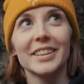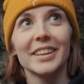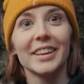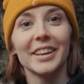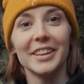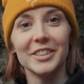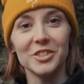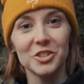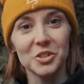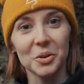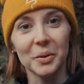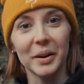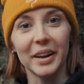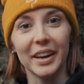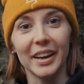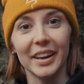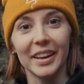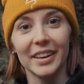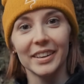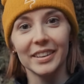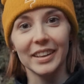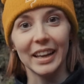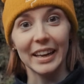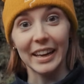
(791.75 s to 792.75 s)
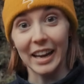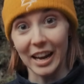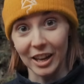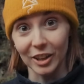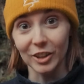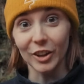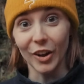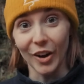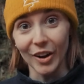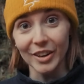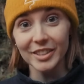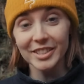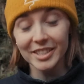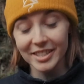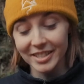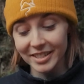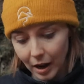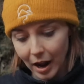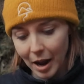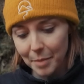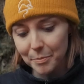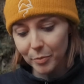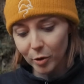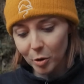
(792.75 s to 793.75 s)
enjoy it like a lot.
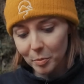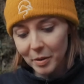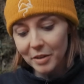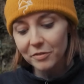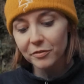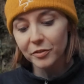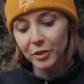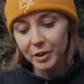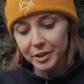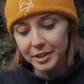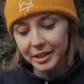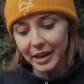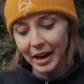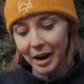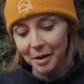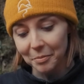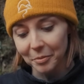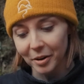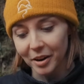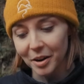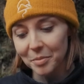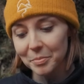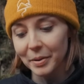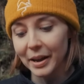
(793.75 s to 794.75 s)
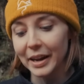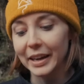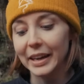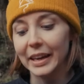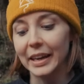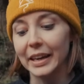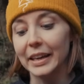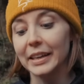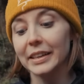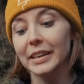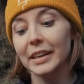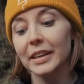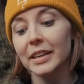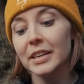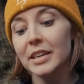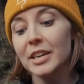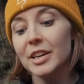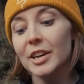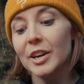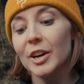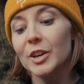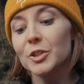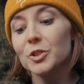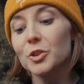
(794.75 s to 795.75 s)
I bought my first camera back in
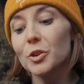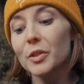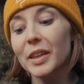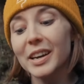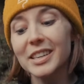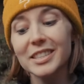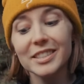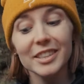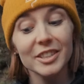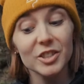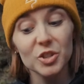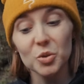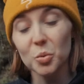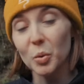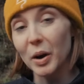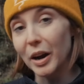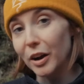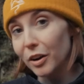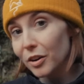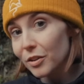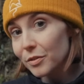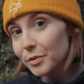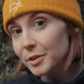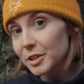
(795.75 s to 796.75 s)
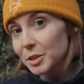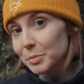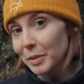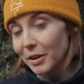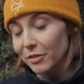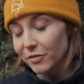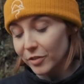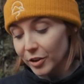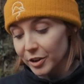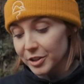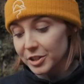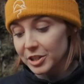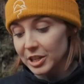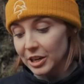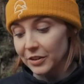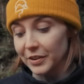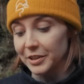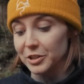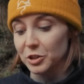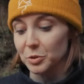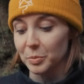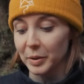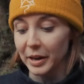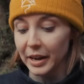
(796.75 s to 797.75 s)
2012, just my first year
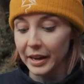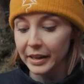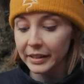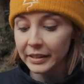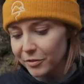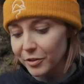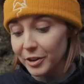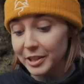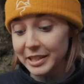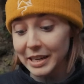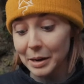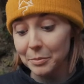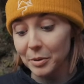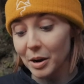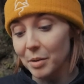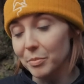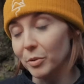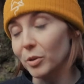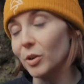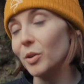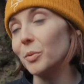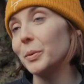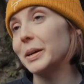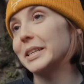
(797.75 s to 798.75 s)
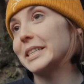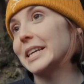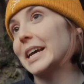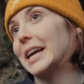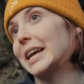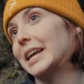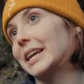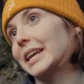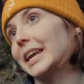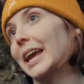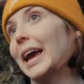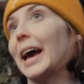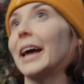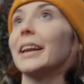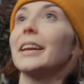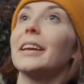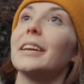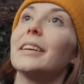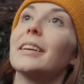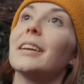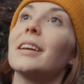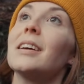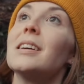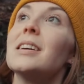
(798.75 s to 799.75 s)
in Japan. First camera I bought was a
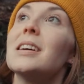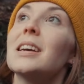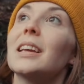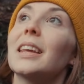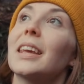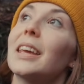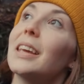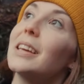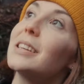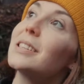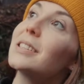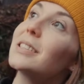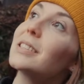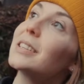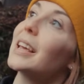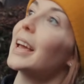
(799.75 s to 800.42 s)
Canon Kiss